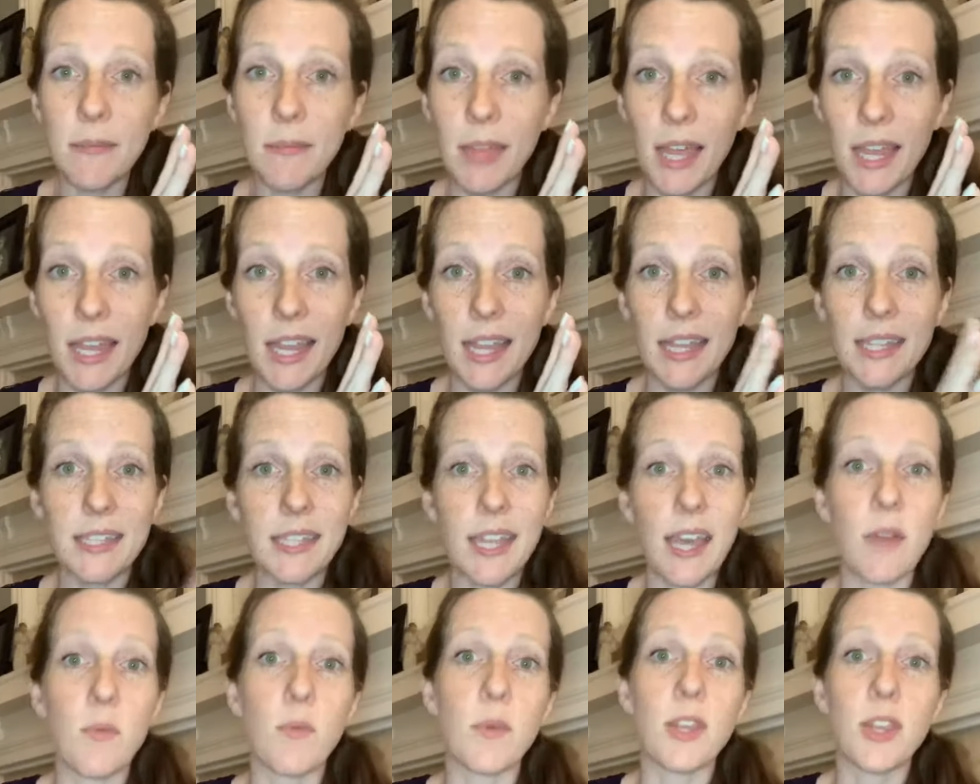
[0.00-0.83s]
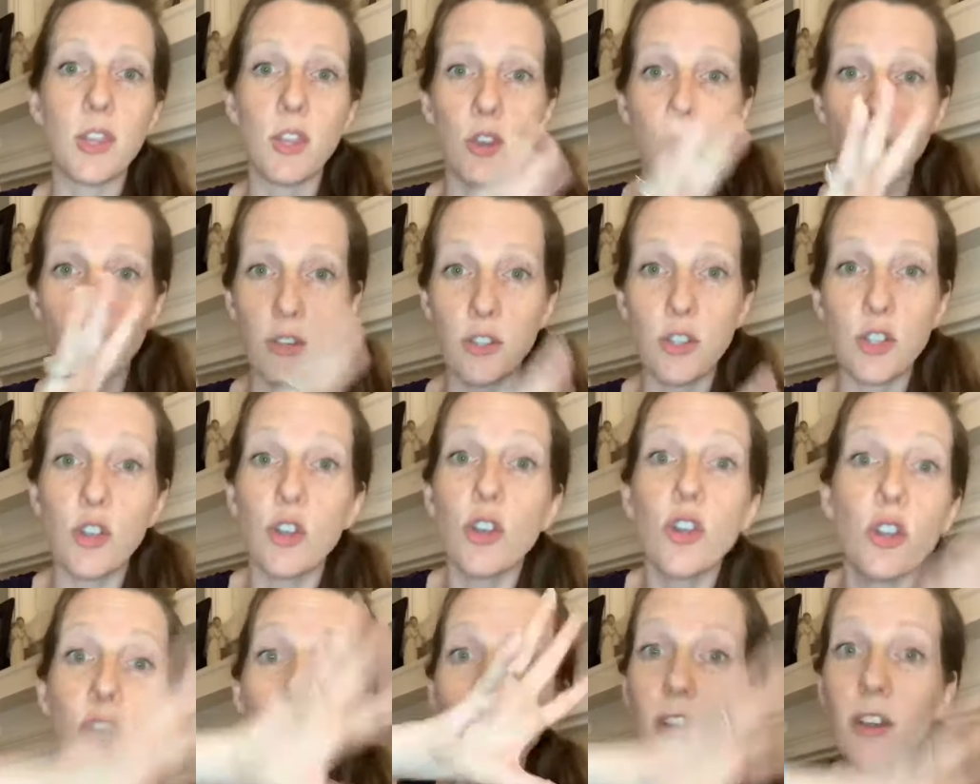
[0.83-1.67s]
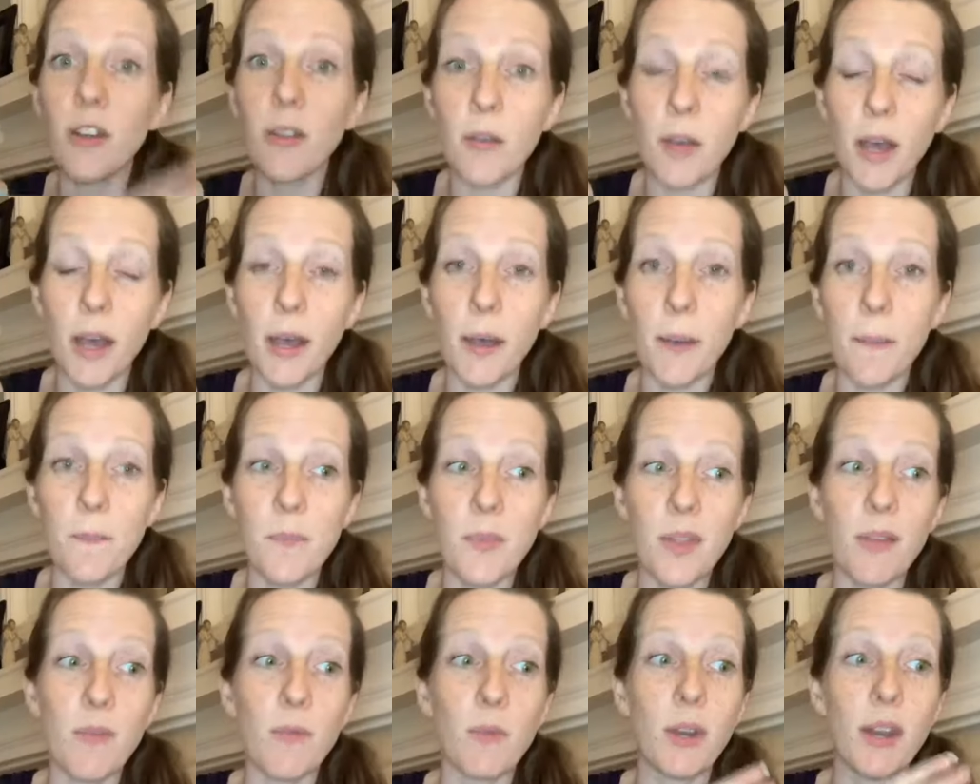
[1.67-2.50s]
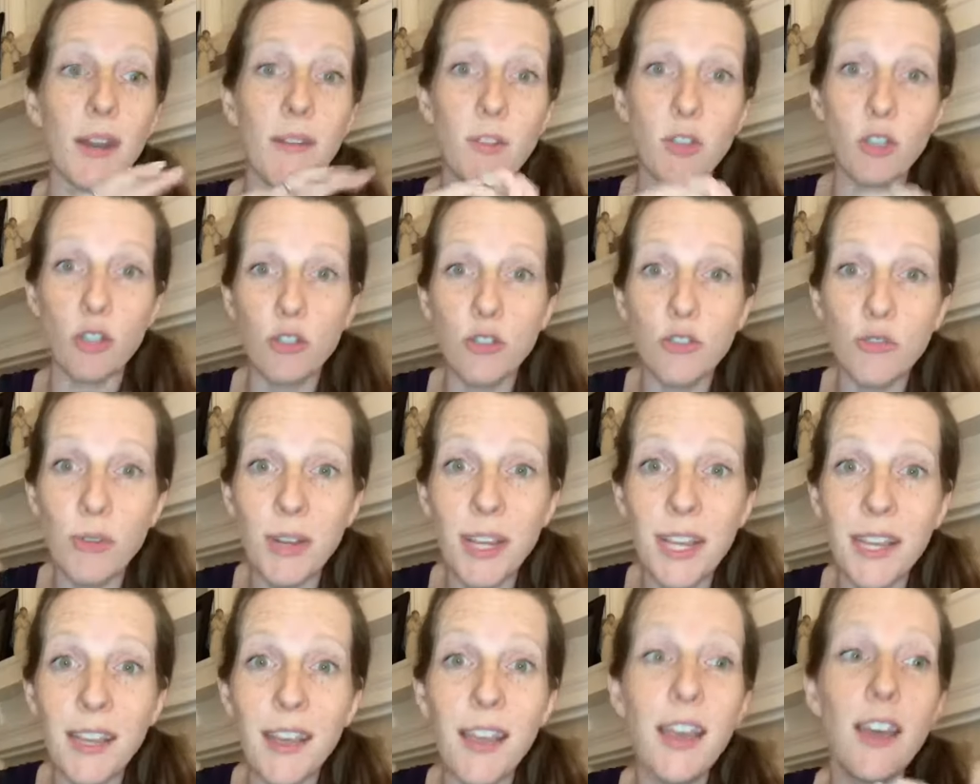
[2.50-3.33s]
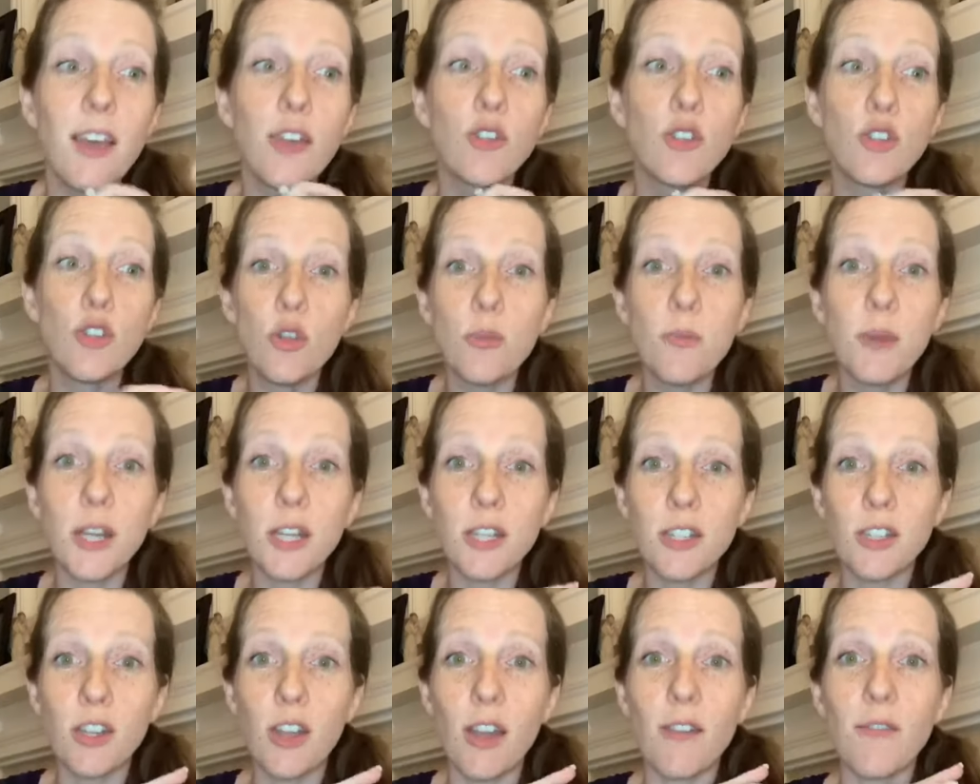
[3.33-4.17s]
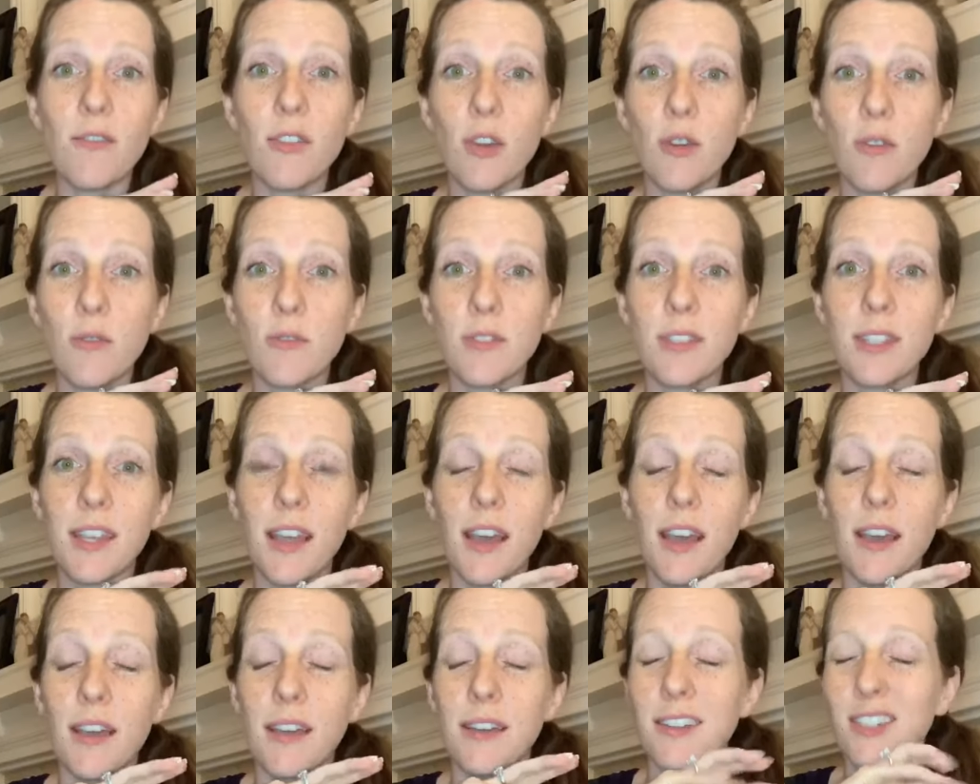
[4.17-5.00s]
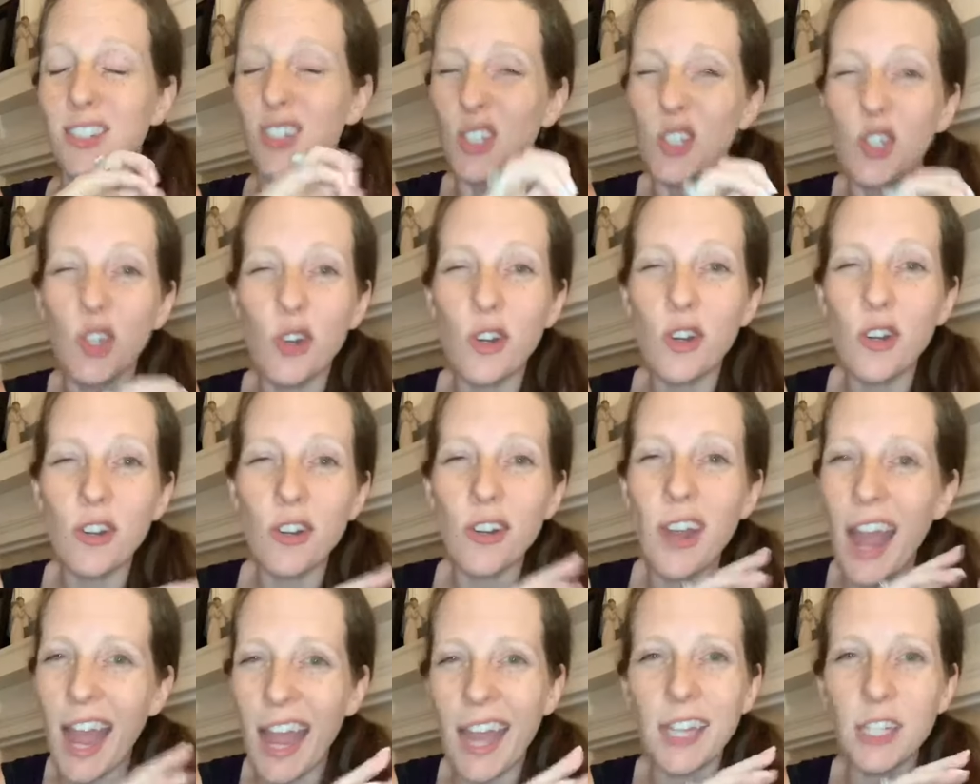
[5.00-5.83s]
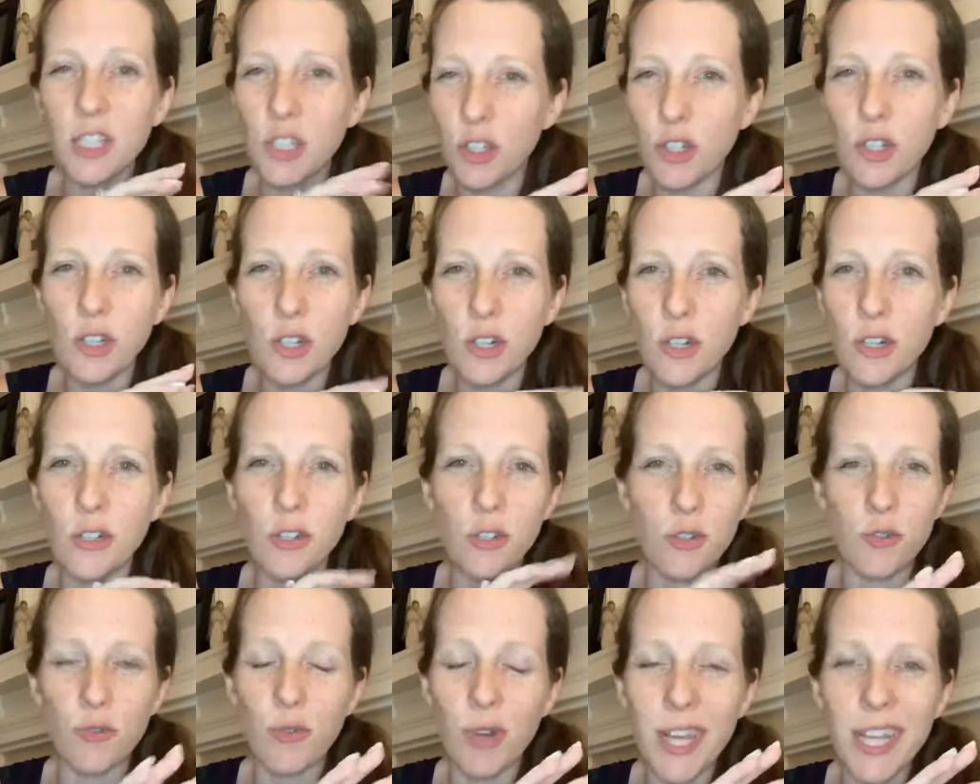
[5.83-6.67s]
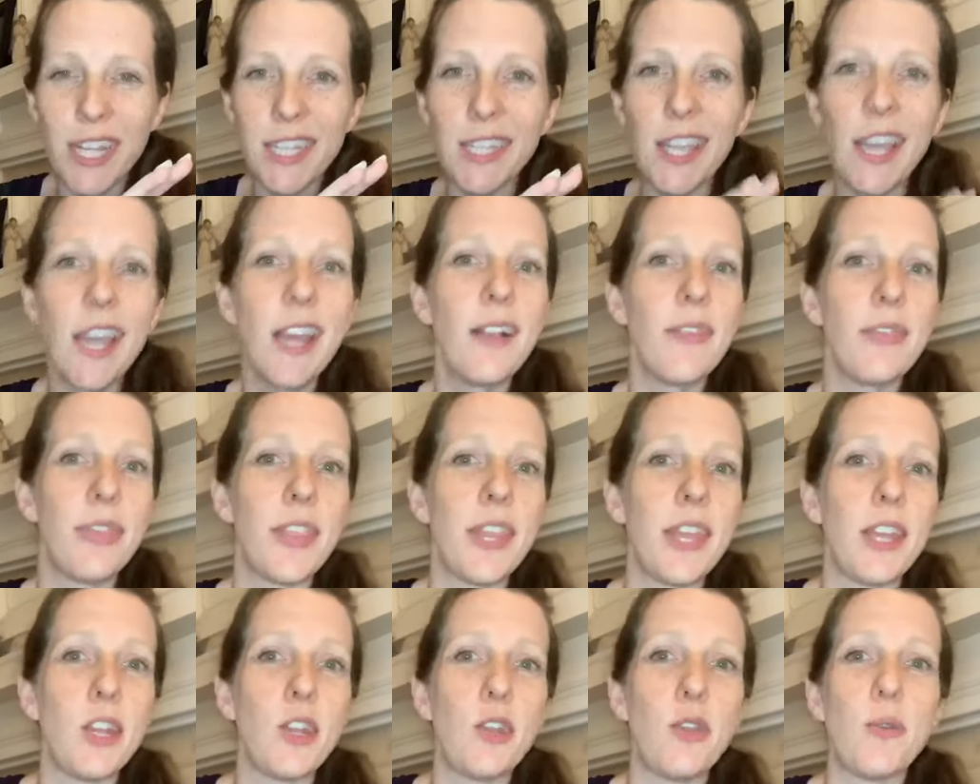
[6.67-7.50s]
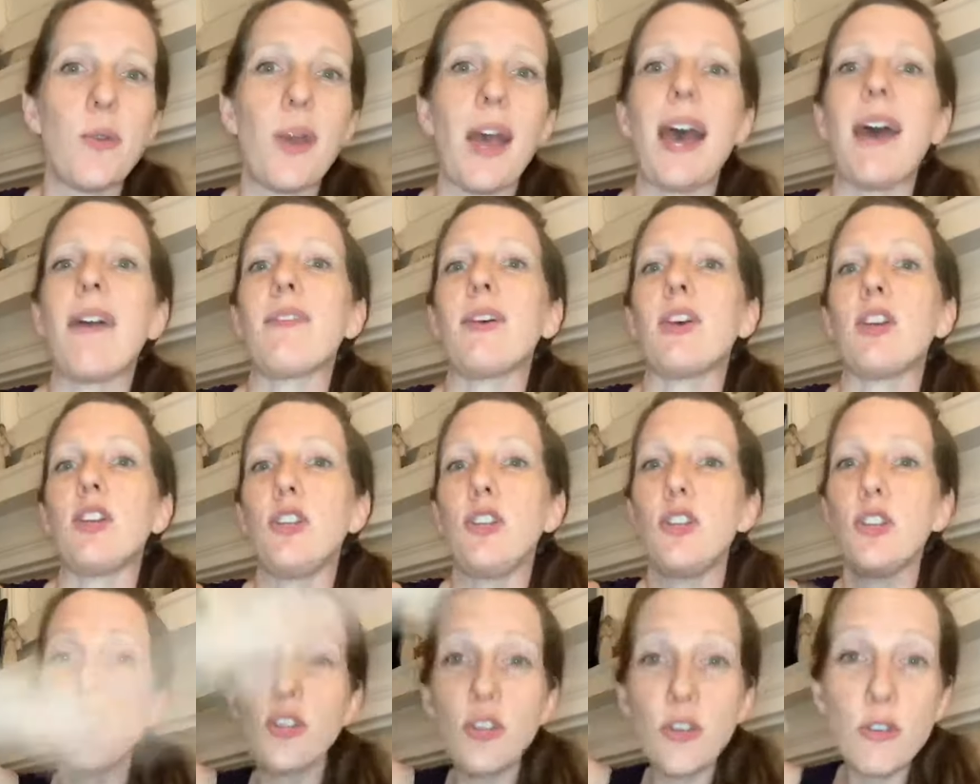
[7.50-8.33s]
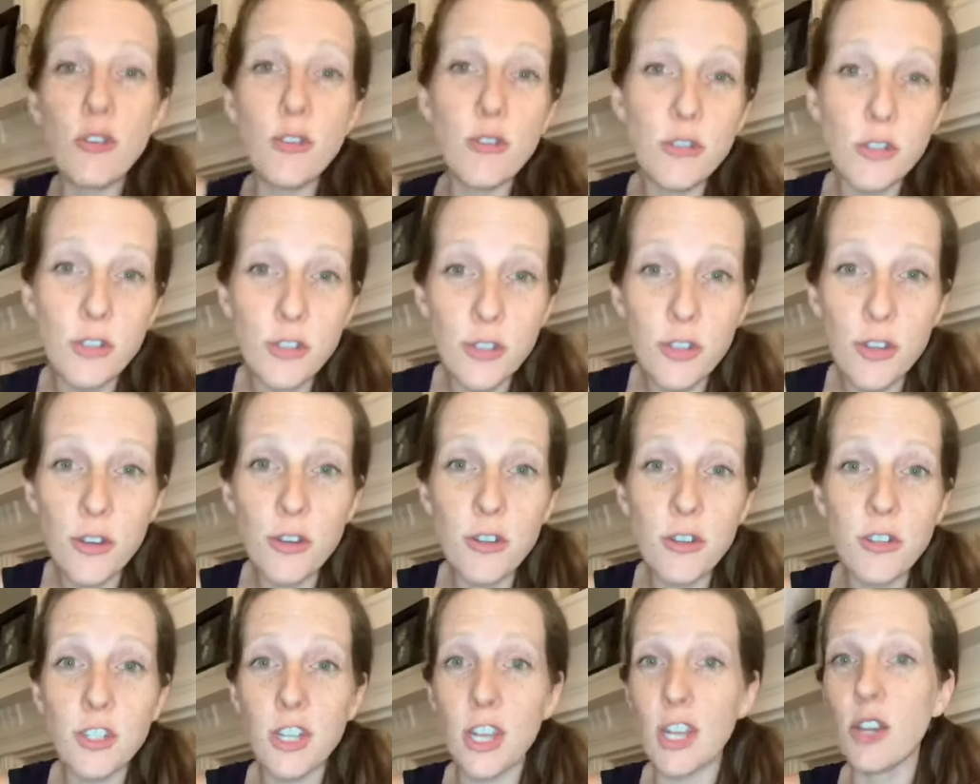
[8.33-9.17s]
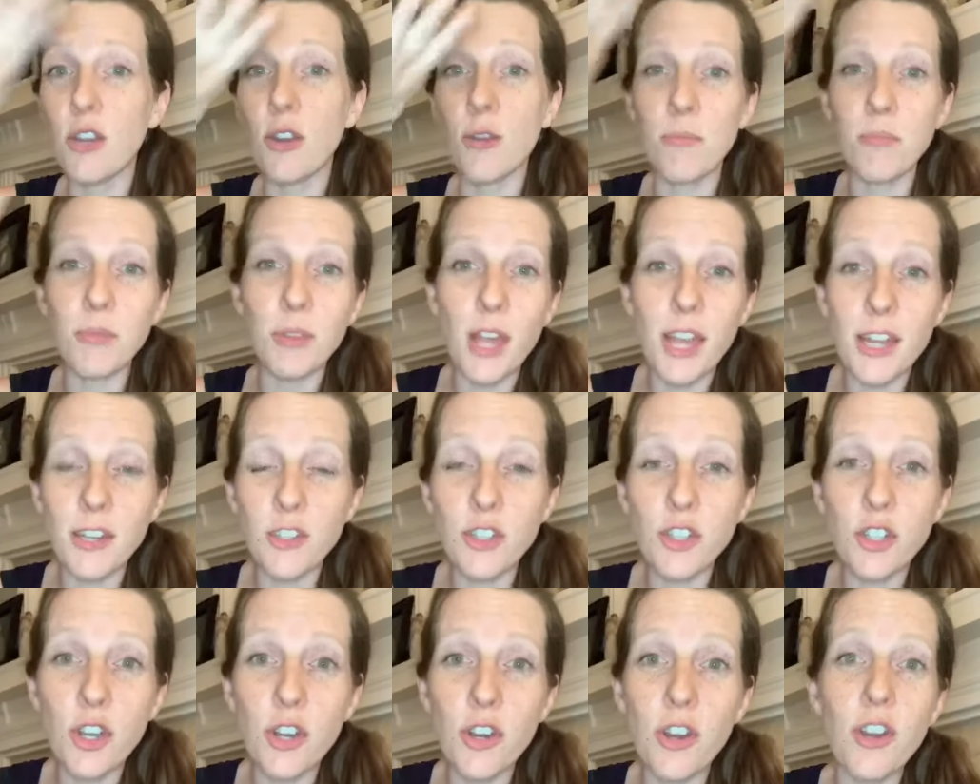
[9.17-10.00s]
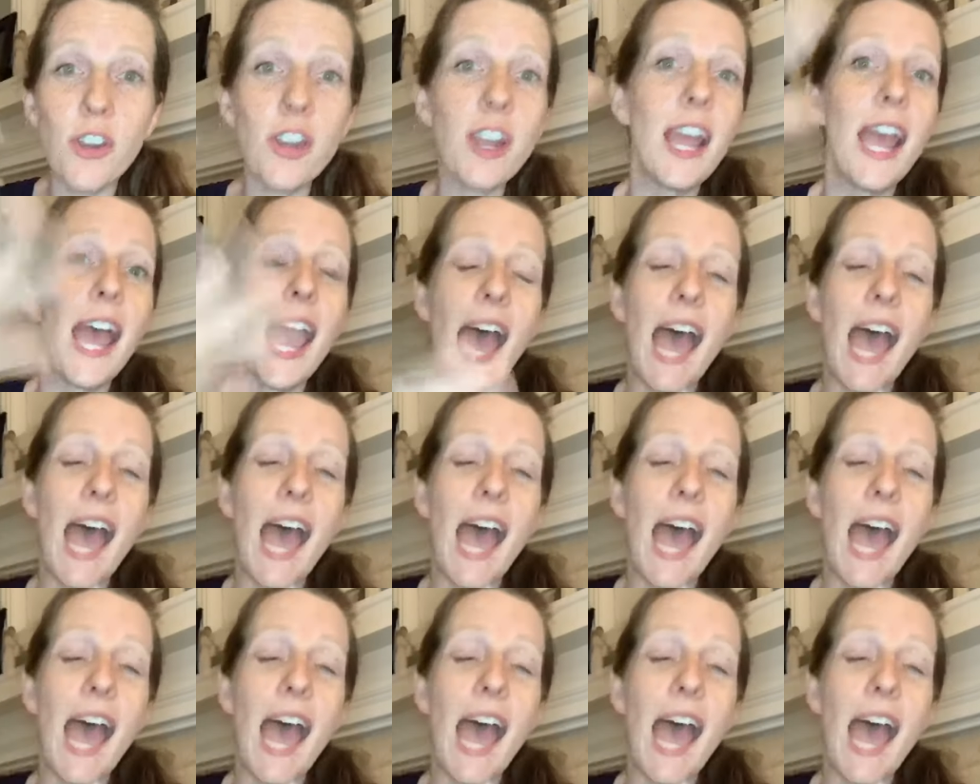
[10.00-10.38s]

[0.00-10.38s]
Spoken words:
Like I said, with your sugar, whenever you drink too much of those high sugar drinks, then you have a huge surge in your blood sugar,